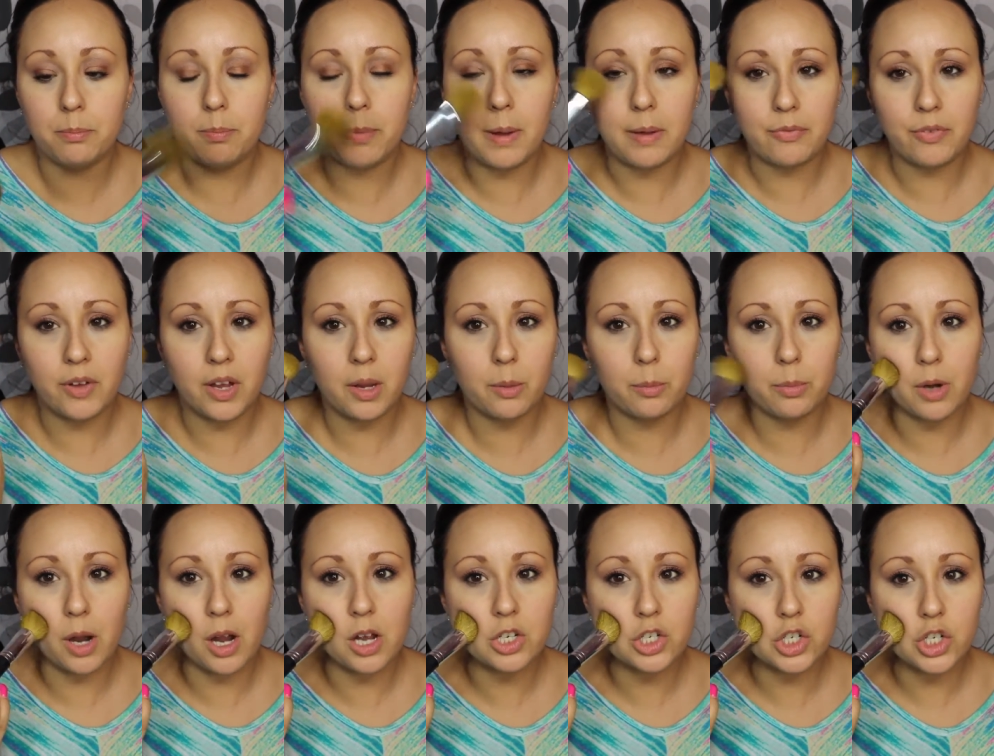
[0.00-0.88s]
buffing
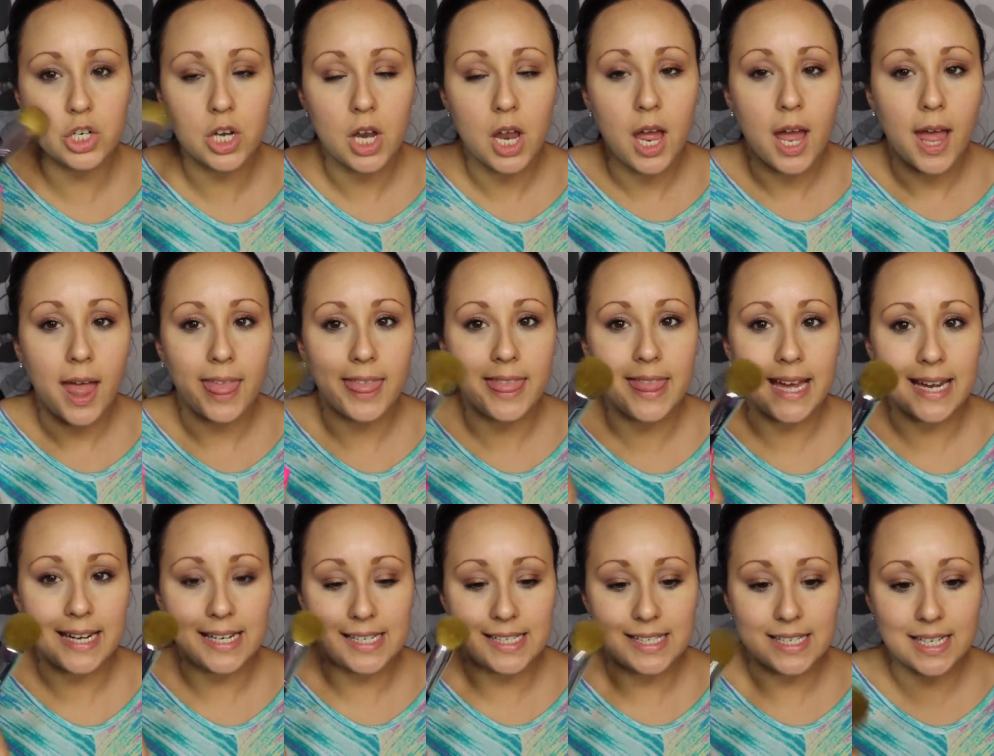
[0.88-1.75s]
brush
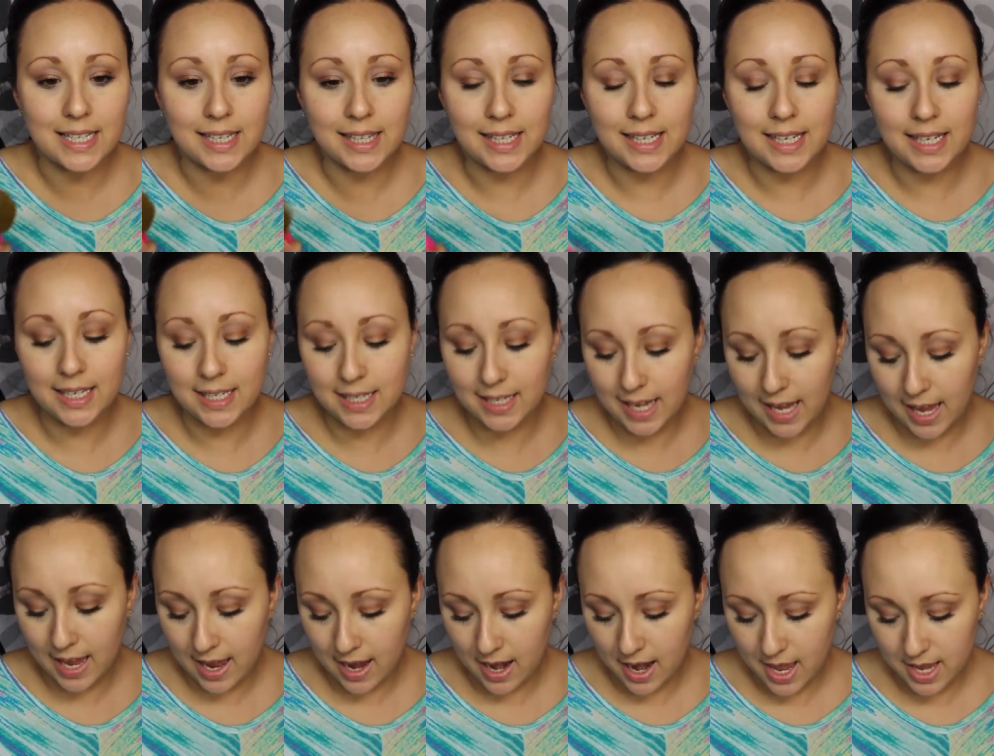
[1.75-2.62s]
that is clean
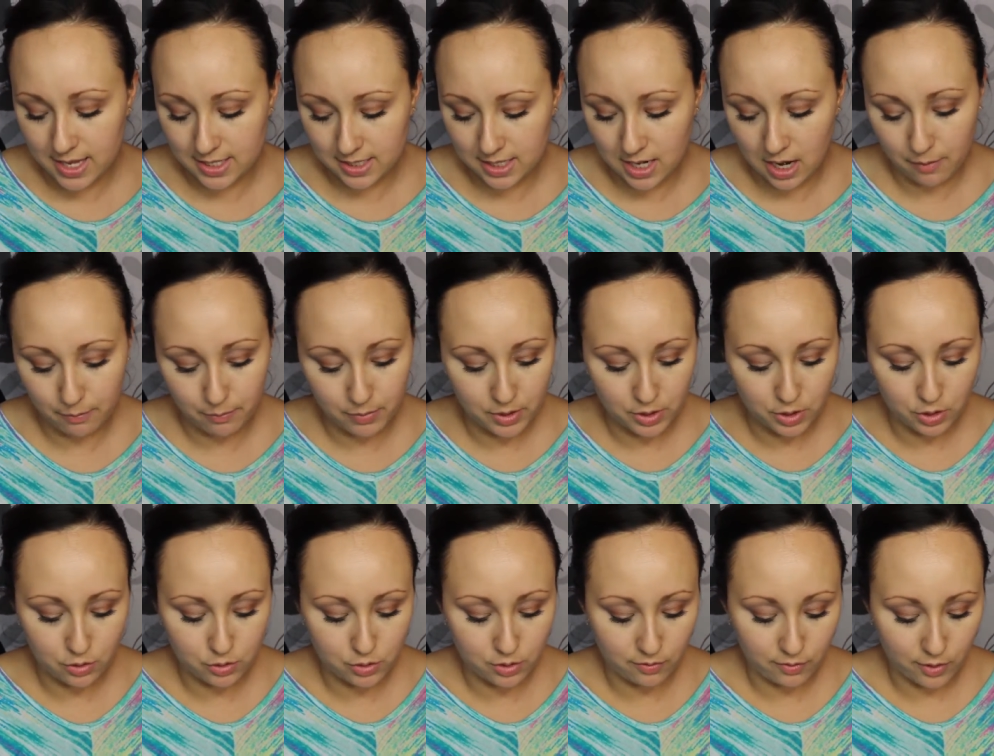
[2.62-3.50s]
and has not been
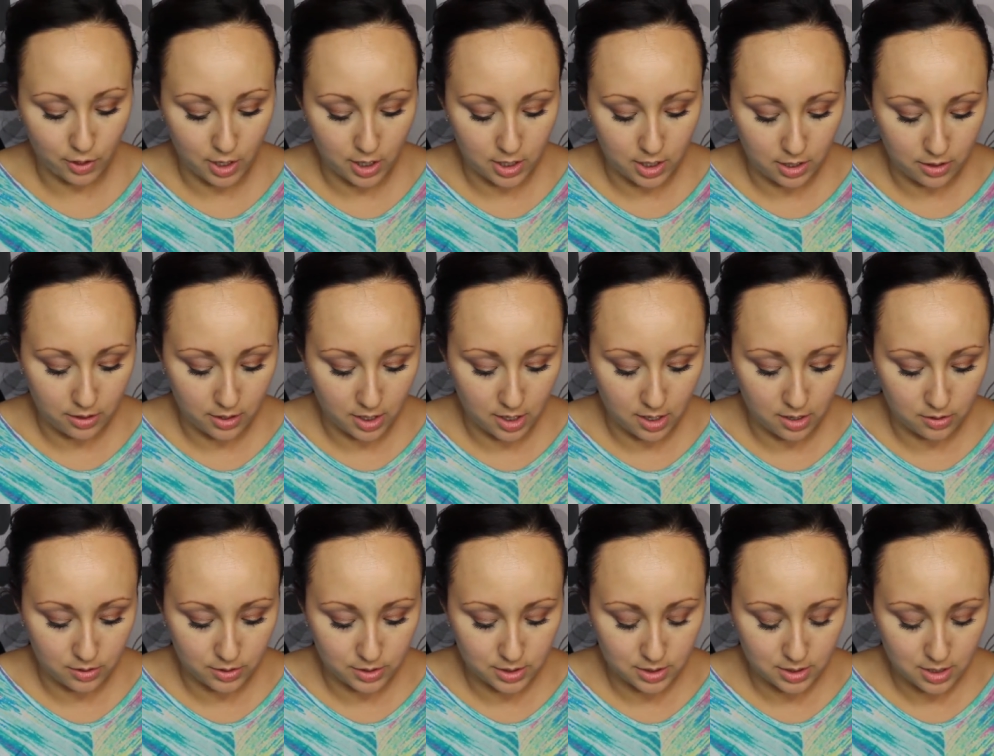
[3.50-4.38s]
used for anything
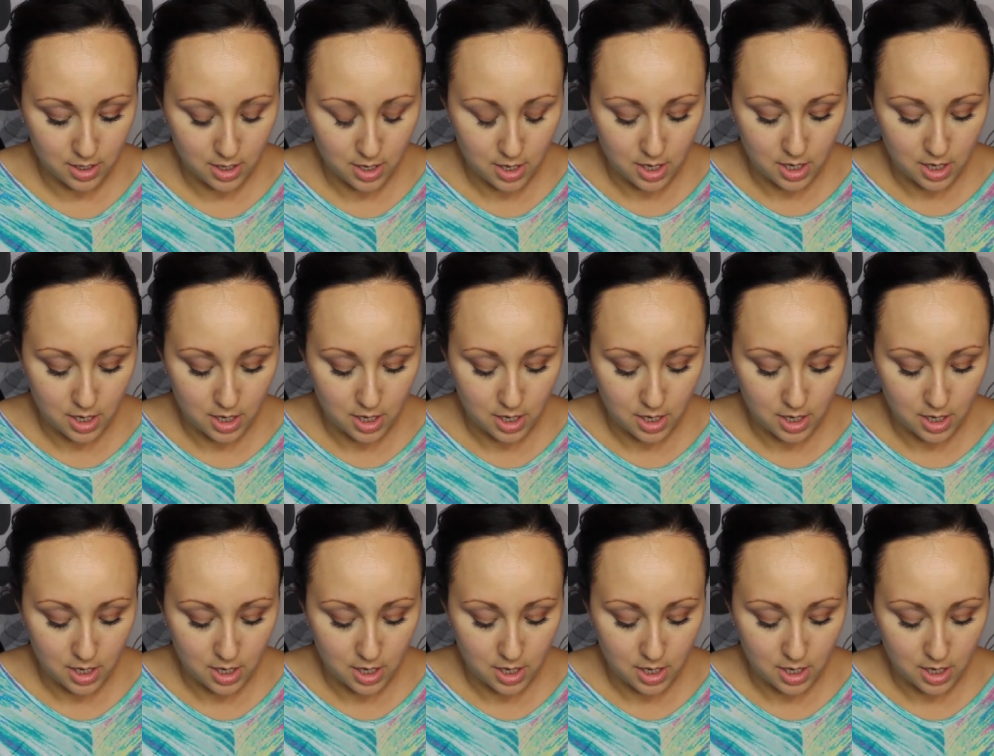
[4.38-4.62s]
else.